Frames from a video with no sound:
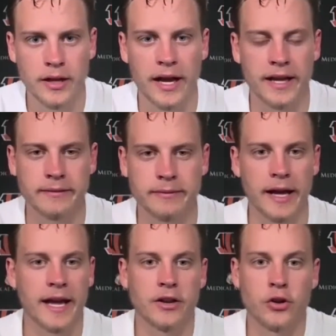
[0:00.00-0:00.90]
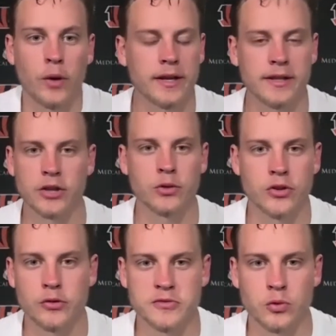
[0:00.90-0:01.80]
I had no idea what
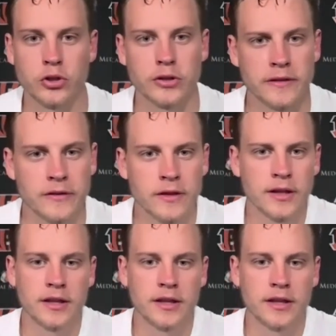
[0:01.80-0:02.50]
those were, and